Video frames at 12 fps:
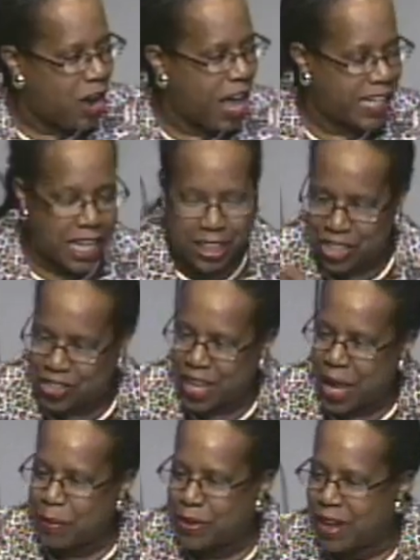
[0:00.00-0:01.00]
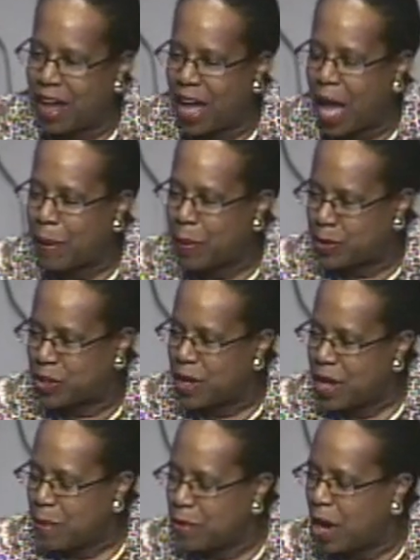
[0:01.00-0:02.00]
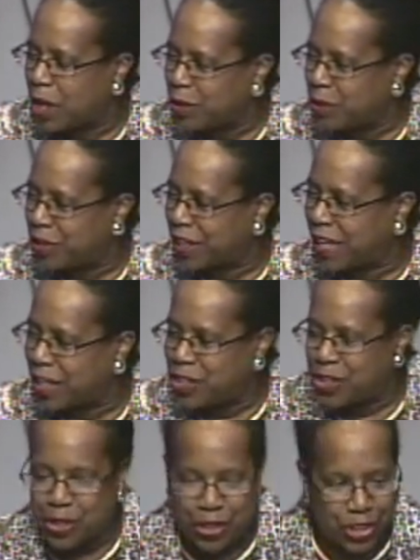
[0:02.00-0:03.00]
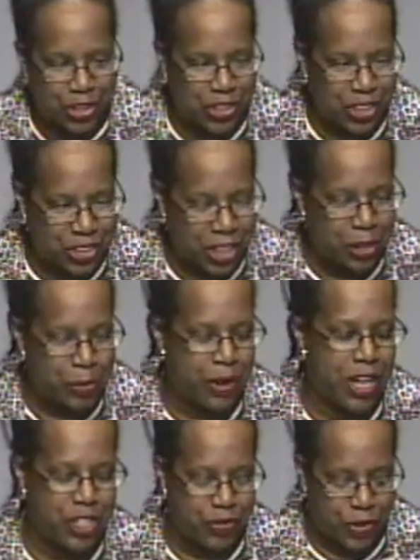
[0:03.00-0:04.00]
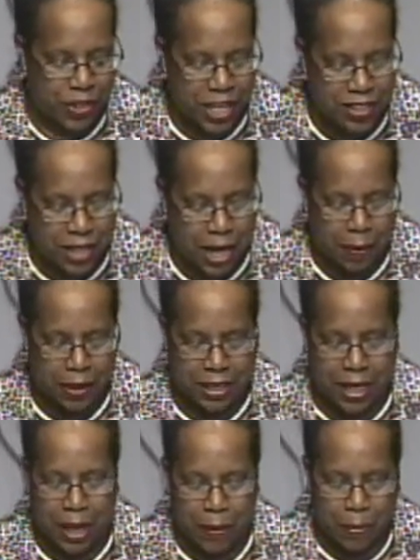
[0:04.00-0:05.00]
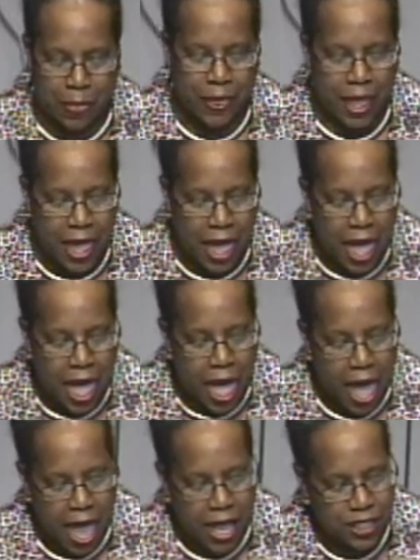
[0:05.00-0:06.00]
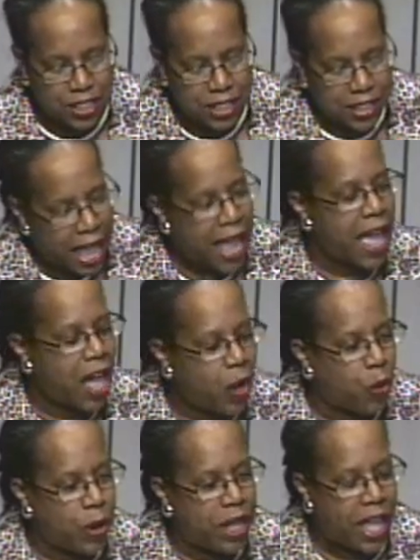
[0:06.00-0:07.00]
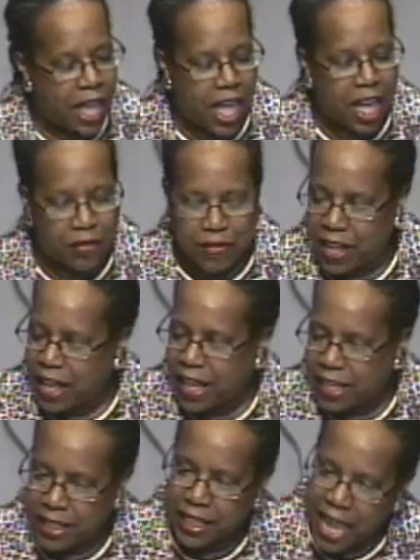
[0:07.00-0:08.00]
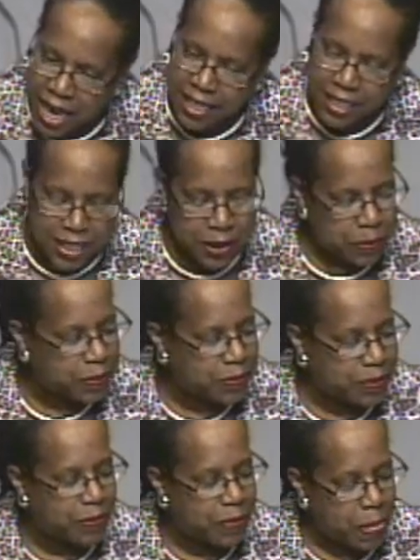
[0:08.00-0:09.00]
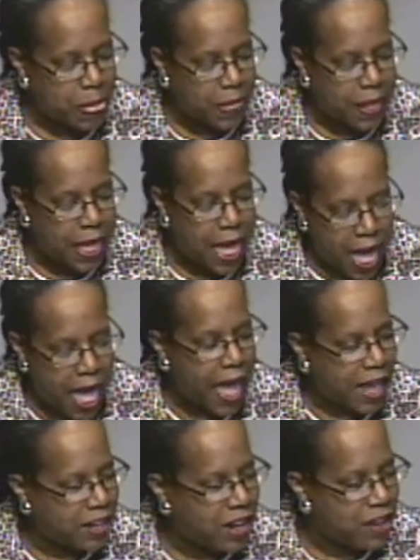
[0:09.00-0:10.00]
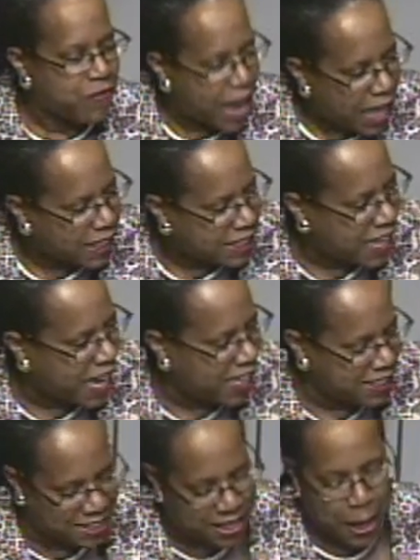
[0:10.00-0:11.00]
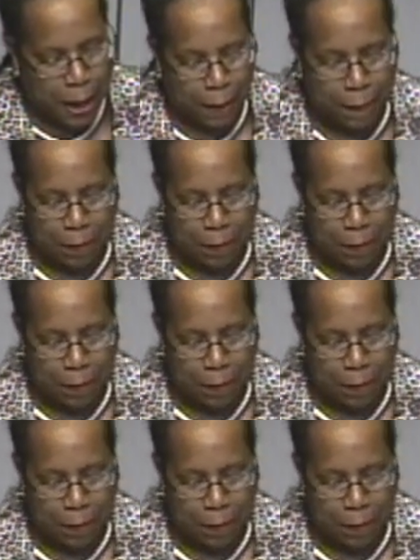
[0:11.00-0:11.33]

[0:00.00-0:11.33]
and at the same time it was Martin Luther King Jr.'s celebration for his holiday. And now we have Lent and Valentine's Day.